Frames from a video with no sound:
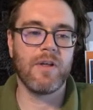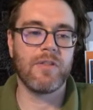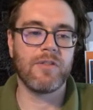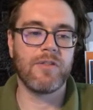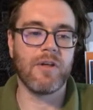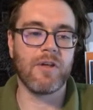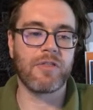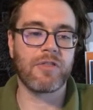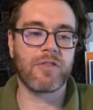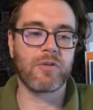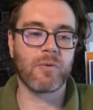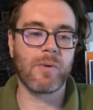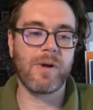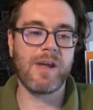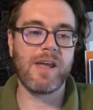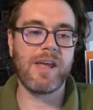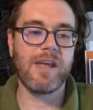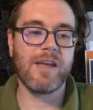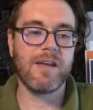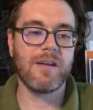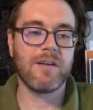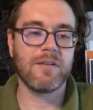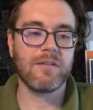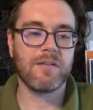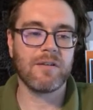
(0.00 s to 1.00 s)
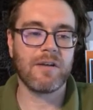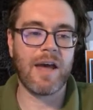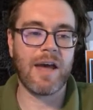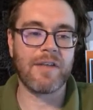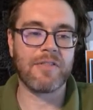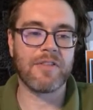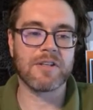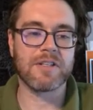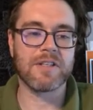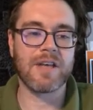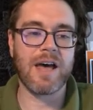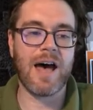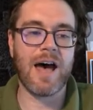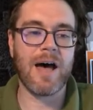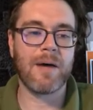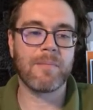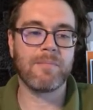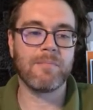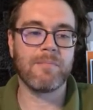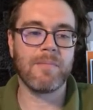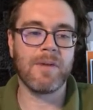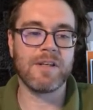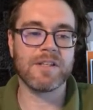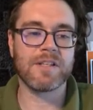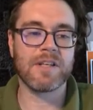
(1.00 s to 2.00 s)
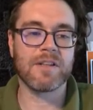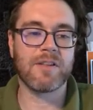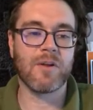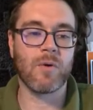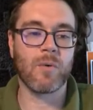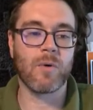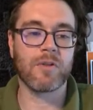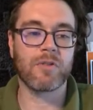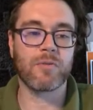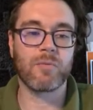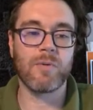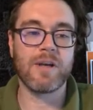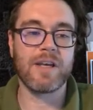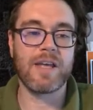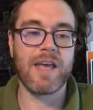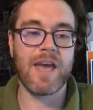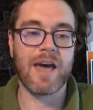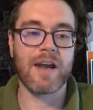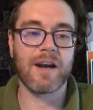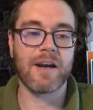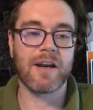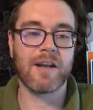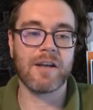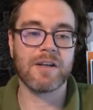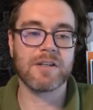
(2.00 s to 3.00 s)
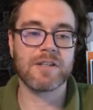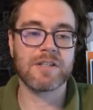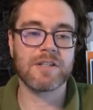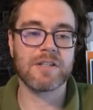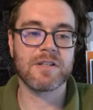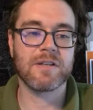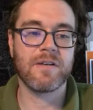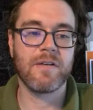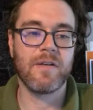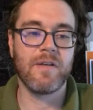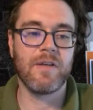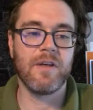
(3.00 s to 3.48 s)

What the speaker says: the 3 at the top means that there were 3 candidates.